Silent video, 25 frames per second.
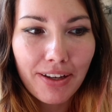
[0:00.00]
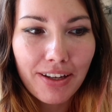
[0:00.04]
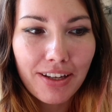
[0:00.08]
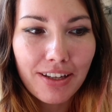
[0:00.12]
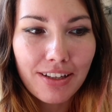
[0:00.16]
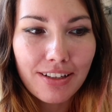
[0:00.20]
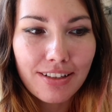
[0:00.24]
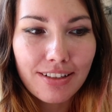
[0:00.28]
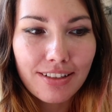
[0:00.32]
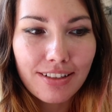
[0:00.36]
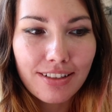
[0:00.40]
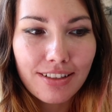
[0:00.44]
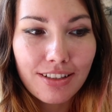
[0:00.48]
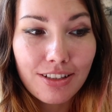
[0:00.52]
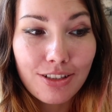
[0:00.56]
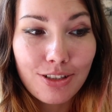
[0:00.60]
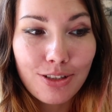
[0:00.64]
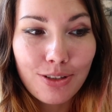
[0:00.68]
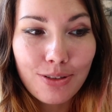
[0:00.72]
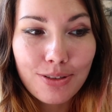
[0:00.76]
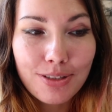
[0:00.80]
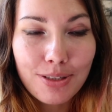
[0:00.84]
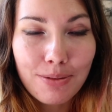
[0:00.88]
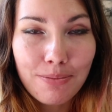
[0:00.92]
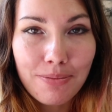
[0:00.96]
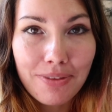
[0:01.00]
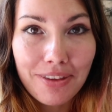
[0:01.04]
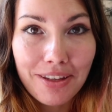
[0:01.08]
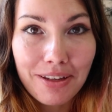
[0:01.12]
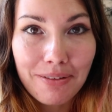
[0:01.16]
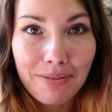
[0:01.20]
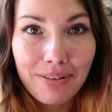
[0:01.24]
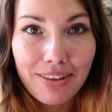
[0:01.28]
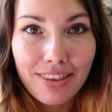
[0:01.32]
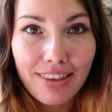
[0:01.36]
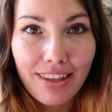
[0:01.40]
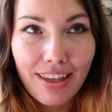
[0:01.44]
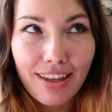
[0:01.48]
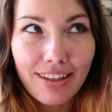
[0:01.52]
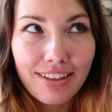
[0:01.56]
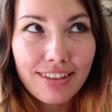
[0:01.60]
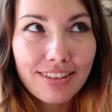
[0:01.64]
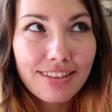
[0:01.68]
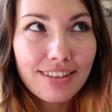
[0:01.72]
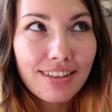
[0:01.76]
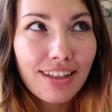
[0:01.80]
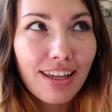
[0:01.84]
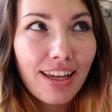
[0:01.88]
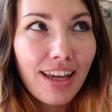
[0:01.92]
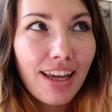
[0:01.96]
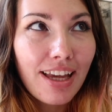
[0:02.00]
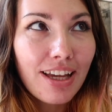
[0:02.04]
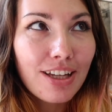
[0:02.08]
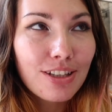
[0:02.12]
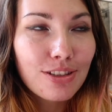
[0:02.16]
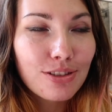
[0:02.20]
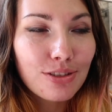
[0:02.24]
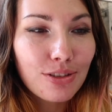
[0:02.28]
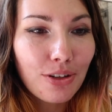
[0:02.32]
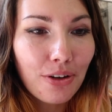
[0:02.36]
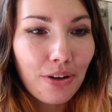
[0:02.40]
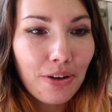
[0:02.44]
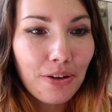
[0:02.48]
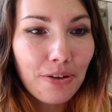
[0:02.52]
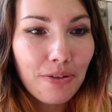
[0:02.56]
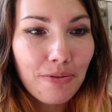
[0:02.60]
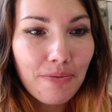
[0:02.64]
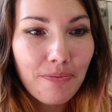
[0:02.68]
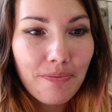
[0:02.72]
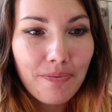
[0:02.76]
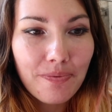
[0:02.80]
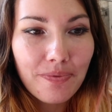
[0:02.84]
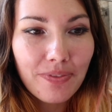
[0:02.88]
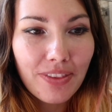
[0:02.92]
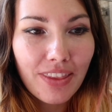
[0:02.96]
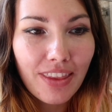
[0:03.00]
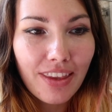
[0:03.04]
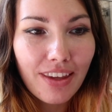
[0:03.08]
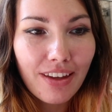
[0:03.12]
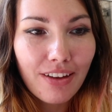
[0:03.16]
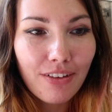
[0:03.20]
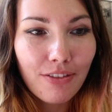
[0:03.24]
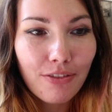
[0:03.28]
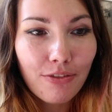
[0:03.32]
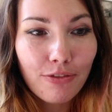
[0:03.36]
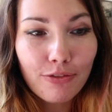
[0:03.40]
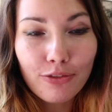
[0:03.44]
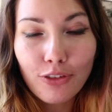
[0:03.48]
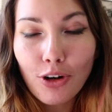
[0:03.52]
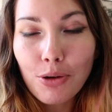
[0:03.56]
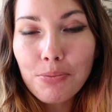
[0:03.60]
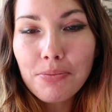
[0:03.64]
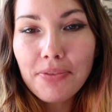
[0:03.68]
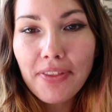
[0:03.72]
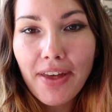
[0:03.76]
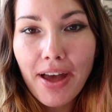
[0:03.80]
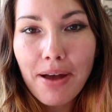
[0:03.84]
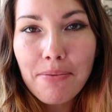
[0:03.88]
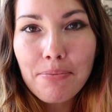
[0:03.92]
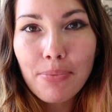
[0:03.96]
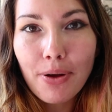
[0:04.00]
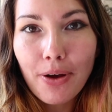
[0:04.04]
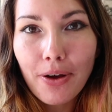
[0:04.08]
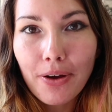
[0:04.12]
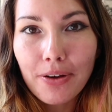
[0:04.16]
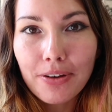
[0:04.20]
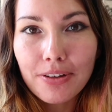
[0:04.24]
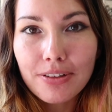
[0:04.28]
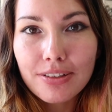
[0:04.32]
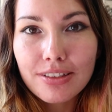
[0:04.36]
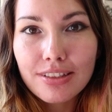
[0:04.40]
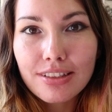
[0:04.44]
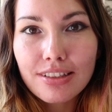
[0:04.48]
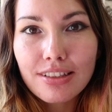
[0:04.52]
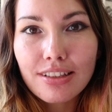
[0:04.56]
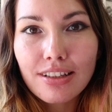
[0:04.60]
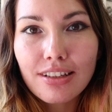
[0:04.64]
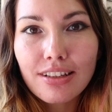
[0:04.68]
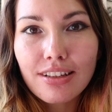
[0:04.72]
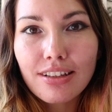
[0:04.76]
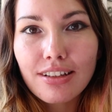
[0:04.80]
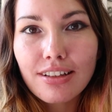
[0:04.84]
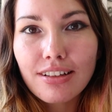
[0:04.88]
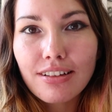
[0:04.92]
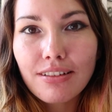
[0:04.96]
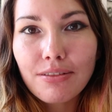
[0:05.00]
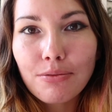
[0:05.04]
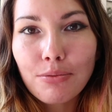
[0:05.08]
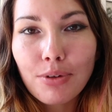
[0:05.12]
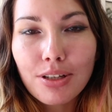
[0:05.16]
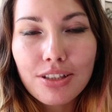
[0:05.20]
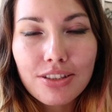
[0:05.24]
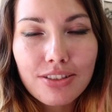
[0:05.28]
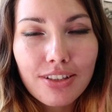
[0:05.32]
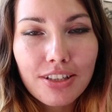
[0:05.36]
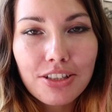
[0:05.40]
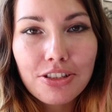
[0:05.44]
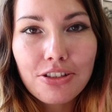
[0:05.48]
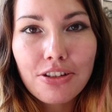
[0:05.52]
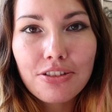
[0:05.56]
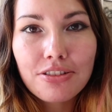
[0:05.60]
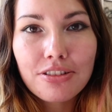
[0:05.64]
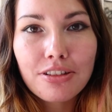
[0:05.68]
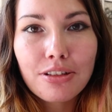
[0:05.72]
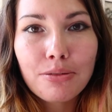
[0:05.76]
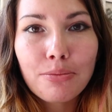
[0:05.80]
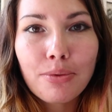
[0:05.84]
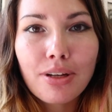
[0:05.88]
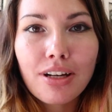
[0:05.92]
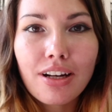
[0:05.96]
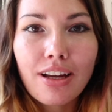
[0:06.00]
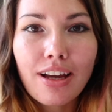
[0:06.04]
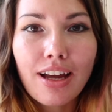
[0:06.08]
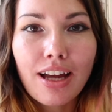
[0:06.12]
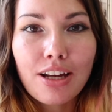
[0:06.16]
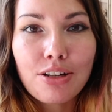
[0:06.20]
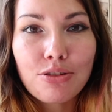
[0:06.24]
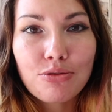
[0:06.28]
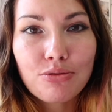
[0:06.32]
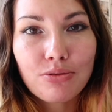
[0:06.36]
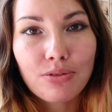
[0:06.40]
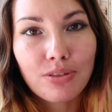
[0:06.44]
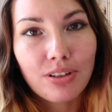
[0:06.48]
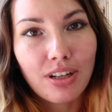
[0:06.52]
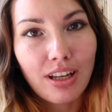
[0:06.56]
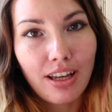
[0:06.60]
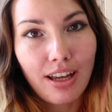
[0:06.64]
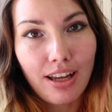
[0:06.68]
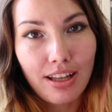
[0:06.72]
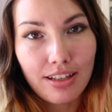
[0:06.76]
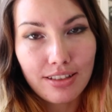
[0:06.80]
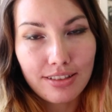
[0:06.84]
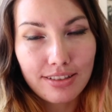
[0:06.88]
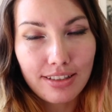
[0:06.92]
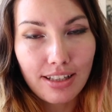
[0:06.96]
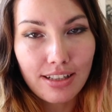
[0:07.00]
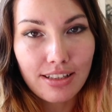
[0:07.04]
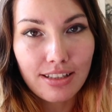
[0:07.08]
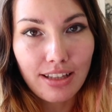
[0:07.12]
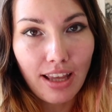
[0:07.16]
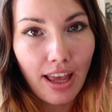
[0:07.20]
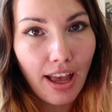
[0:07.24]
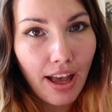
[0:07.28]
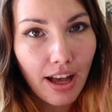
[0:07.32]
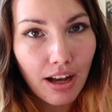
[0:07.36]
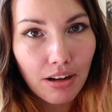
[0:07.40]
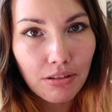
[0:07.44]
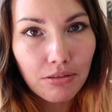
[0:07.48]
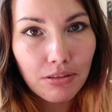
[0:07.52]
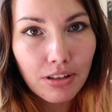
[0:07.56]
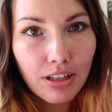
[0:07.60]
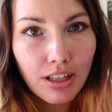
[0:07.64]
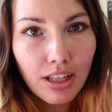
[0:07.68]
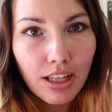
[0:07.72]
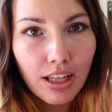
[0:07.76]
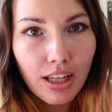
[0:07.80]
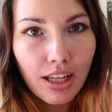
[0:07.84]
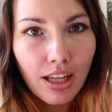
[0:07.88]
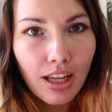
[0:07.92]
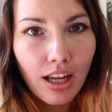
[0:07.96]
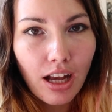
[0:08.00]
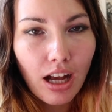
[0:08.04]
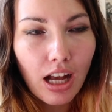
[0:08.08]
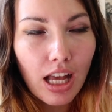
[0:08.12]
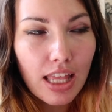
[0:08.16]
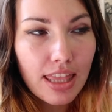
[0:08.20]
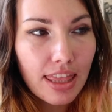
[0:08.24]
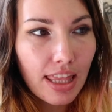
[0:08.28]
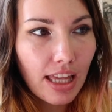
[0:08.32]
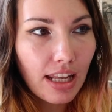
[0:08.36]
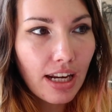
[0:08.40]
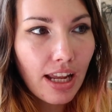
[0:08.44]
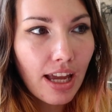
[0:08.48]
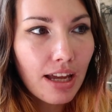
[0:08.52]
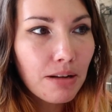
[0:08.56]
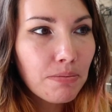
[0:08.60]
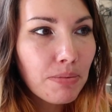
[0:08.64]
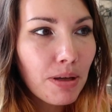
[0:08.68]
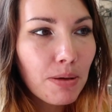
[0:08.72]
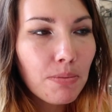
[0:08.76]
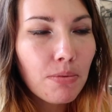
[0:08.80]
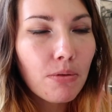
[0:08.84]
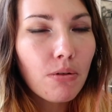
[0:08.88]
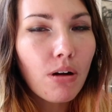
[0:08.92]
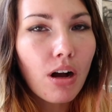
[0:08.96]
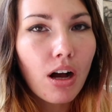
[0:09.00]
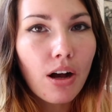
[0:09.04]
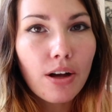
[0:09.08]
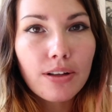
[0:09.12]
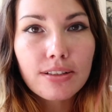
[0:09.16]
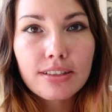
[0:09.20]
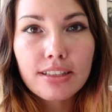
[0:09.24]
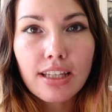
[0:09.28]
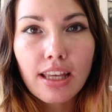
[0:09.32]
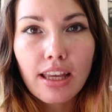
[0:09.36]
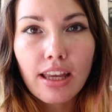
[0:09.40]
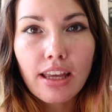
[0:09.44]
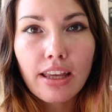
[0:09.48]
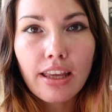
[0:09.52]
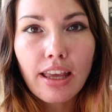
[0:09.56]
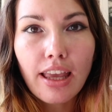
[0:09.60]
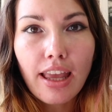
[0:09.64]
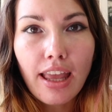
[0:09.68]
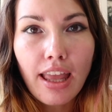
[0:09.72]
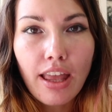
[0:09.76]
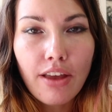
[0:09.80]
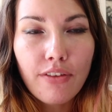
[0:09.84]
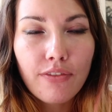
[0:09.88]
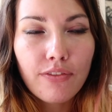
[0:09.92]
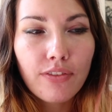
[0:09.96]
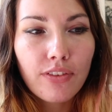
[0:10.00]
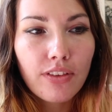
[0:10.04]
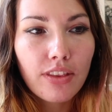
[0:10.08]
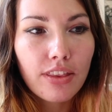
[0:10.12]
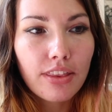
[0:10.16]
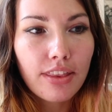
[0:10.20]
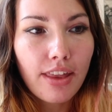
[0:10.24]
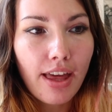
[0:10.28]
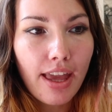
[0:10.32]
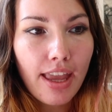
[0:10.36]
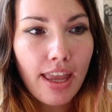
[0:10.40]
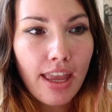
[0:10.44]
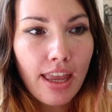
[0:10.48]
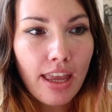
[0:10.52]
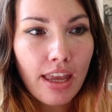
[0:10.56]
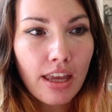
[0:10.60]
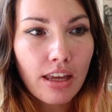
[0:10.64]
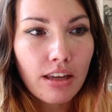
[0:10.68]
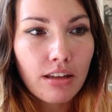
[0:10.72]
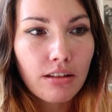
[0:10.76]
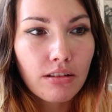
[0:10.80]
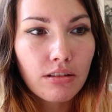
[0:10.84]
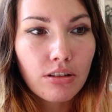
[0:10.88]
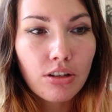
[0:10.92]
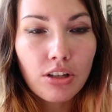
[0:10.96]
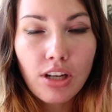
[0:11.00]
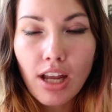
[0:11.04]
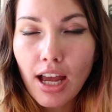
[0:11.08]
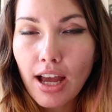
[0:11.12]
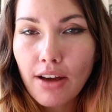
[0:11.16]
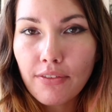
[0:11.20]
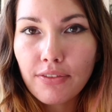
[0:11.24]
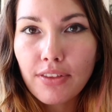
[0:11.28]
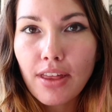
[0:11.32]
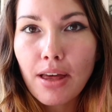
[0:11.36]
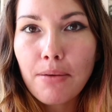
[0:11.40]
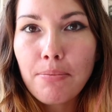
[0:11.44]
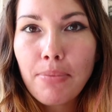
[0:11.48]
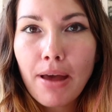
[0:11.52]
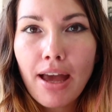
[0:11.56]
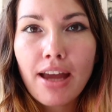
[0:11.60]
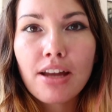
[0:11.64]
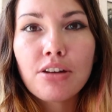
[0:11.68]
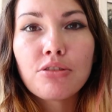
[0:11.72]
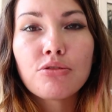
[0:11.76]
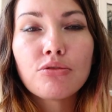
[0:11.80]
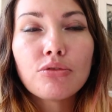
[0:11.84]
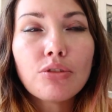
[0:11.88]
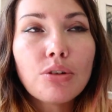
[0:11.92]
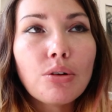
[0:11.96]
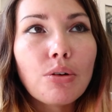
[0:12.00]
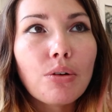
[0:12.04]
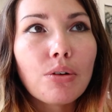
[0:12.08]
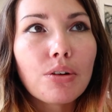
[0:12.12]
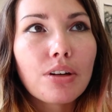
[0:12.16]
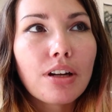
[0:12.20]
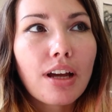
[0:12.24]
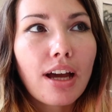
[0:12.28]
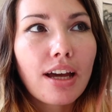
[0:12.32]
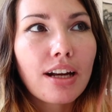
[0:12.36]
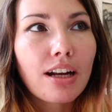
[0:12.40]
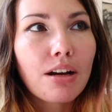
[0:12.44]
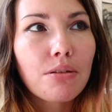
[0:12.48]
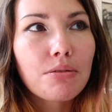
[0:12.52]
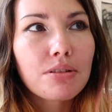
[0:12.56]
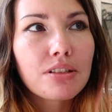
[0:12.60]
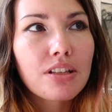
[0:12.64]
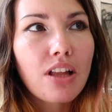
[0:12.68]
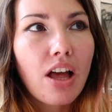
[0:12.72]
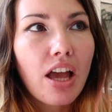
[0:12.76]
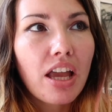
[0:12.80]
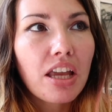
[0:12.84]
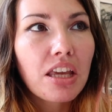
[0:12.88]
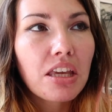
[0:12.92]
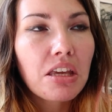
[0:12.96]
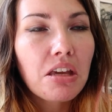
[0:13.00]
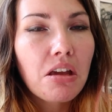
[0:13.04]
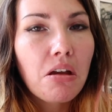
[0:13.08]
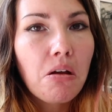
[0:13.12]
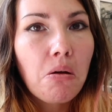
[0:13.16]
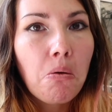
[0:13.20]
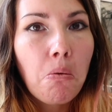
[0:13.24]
I could do something with this. So from that post, once I'd chosen the winner and drawn it and sent it out, I then had people asking if they could have their pet drawn. And I was like,